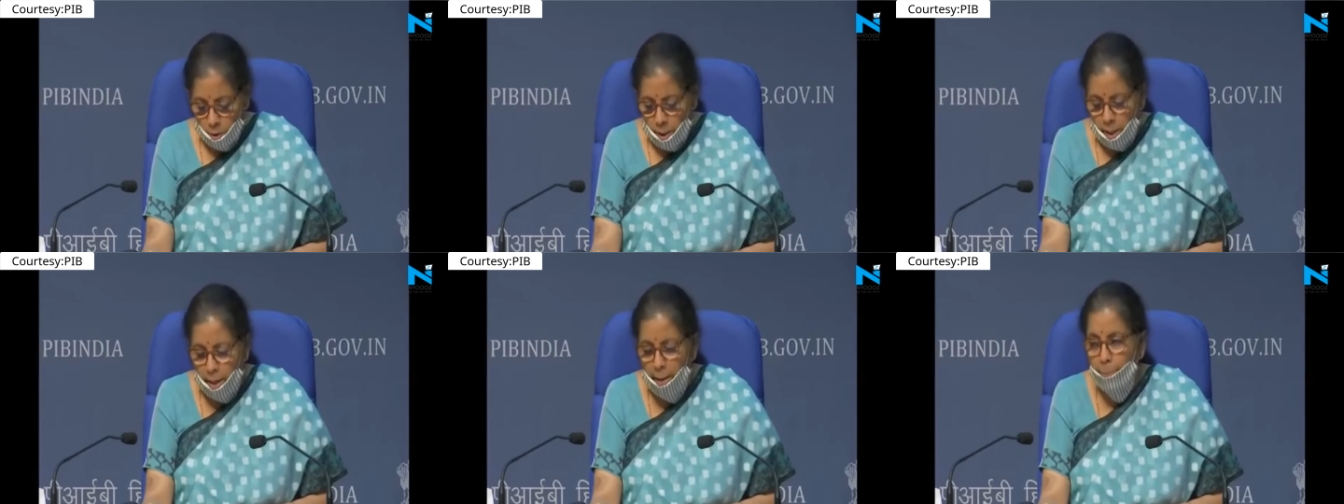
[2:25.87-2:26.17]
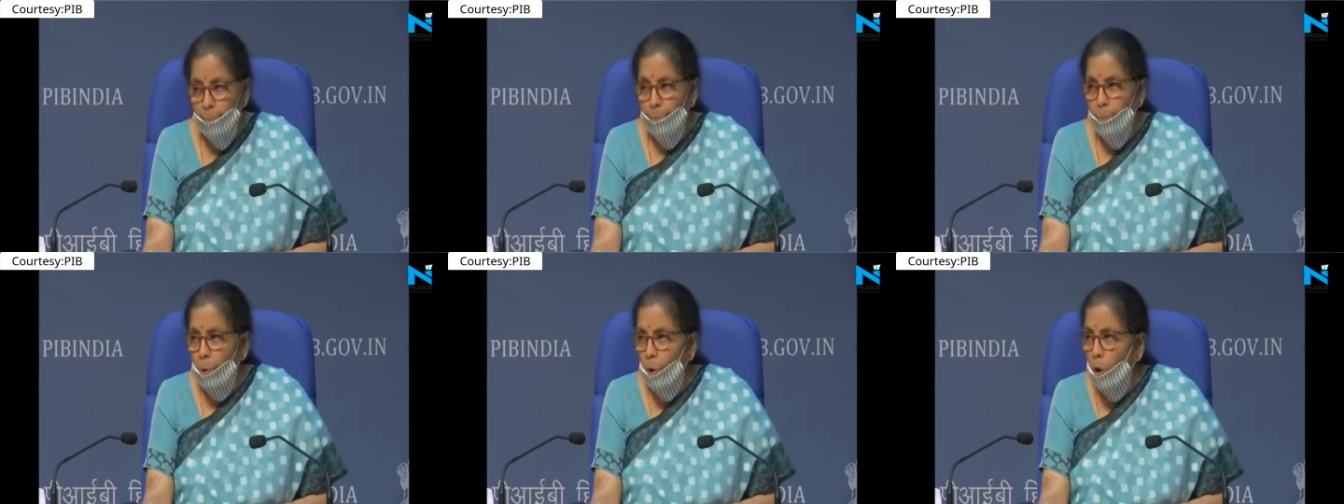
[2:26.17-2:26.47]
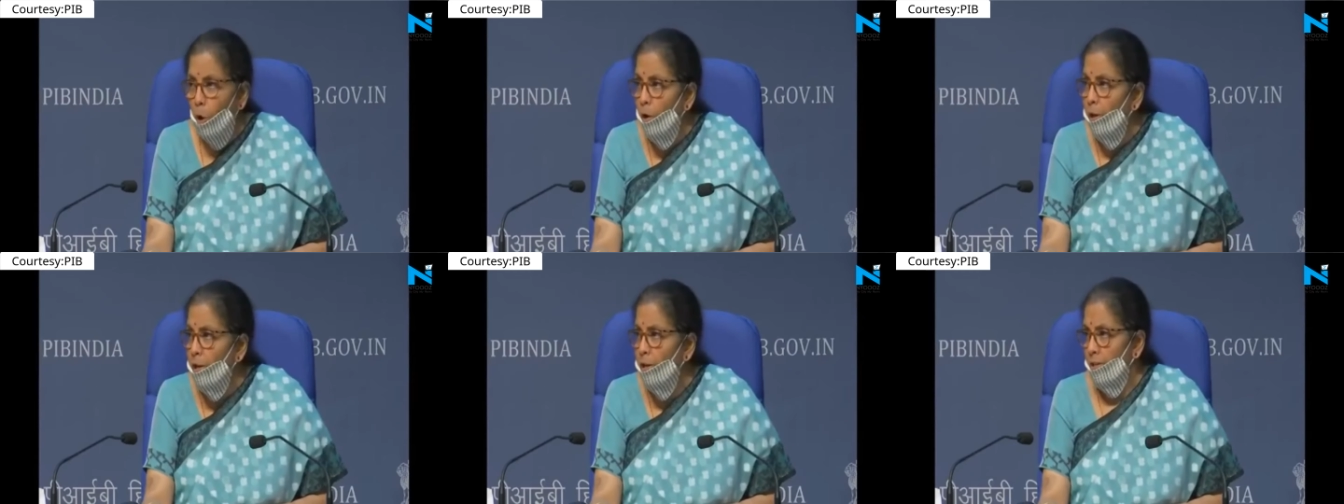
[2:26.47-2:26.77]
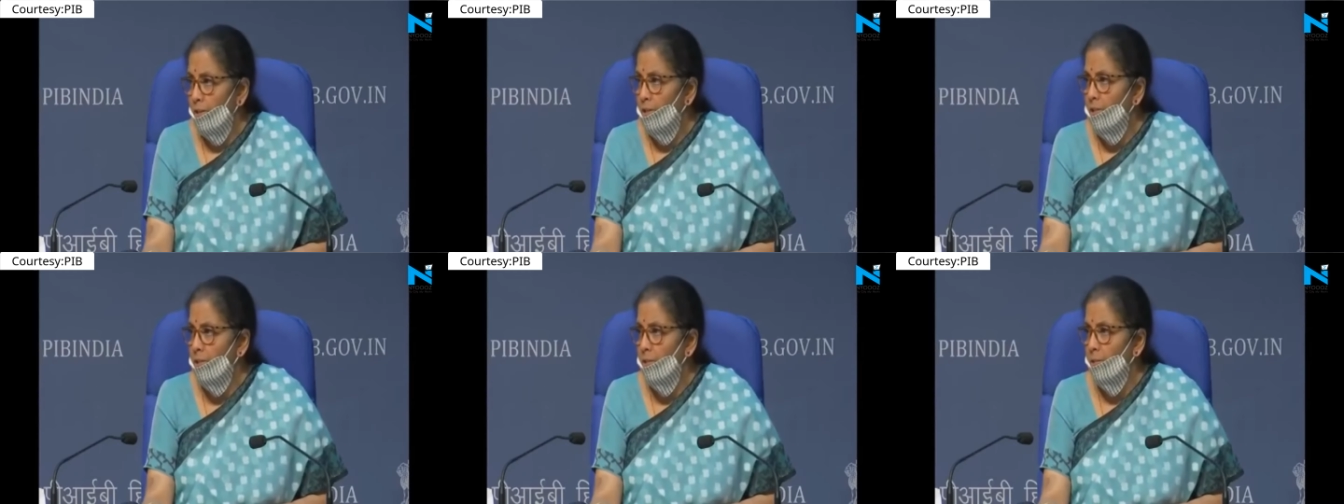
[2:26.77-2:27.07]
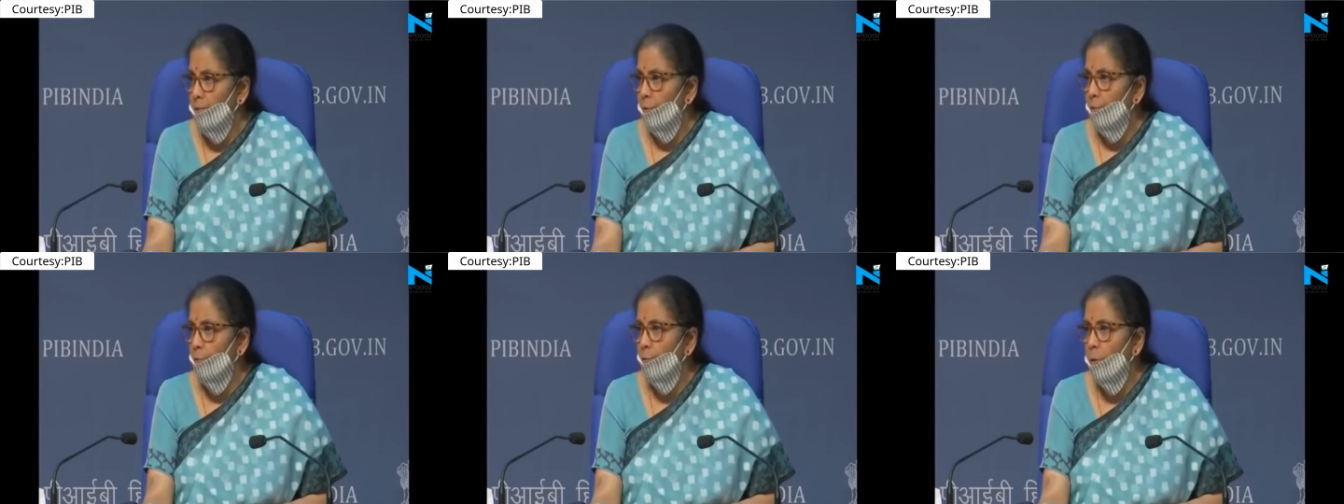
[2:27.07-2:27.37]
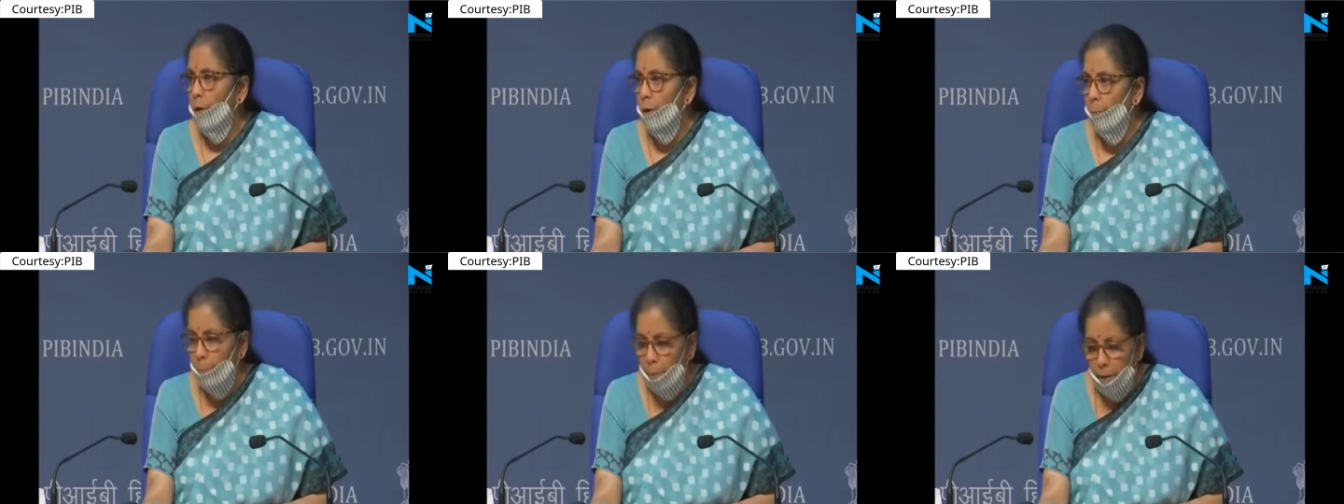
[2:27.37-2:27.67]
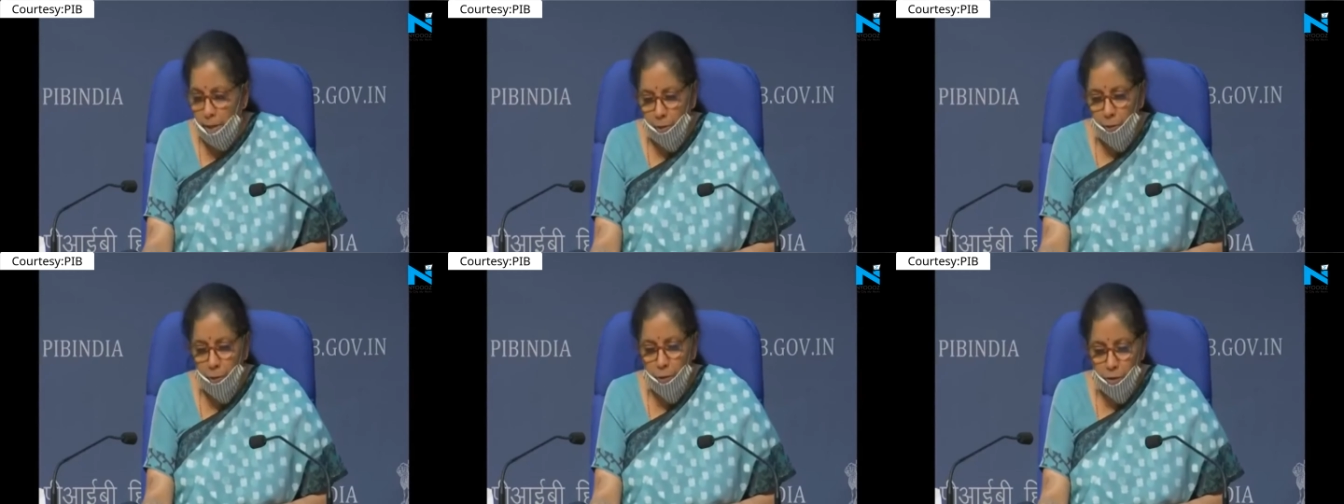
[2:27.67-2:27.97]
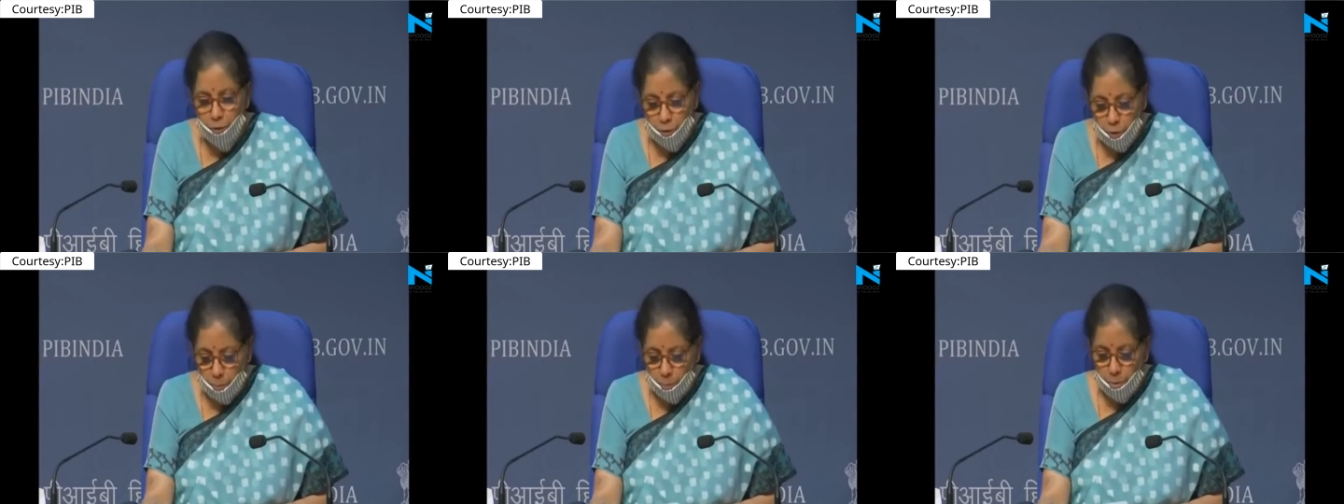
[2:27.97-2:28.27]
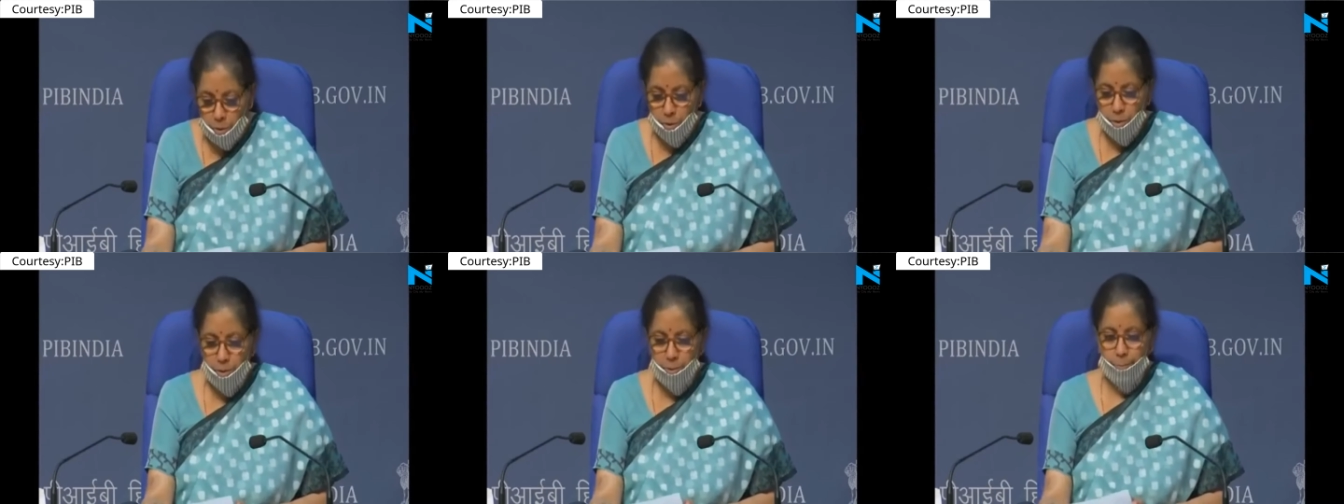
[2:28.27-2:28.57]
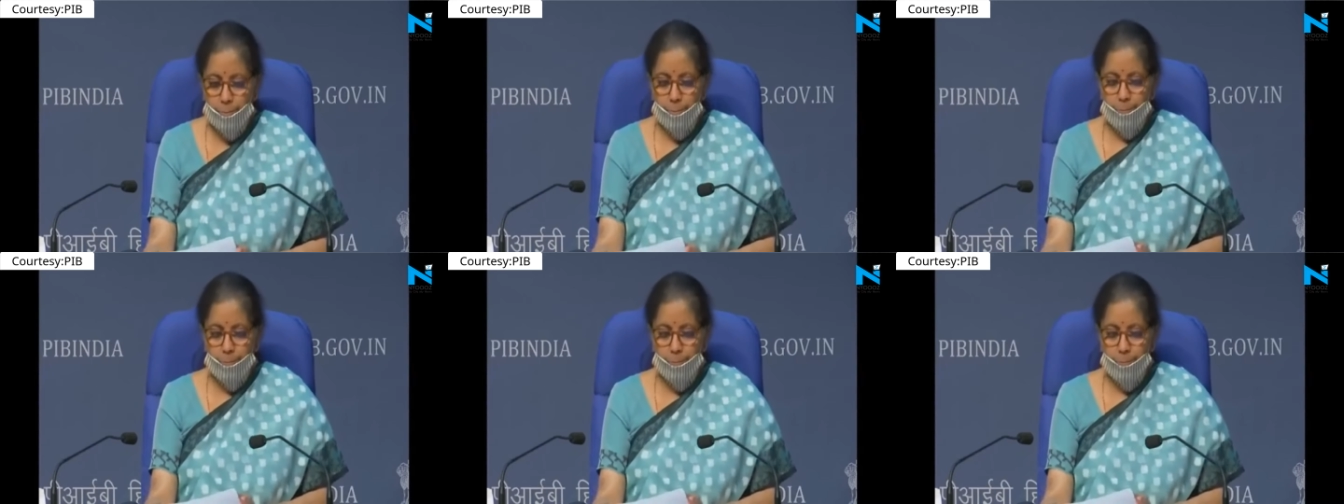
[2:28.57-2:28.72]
employees will benefit from it.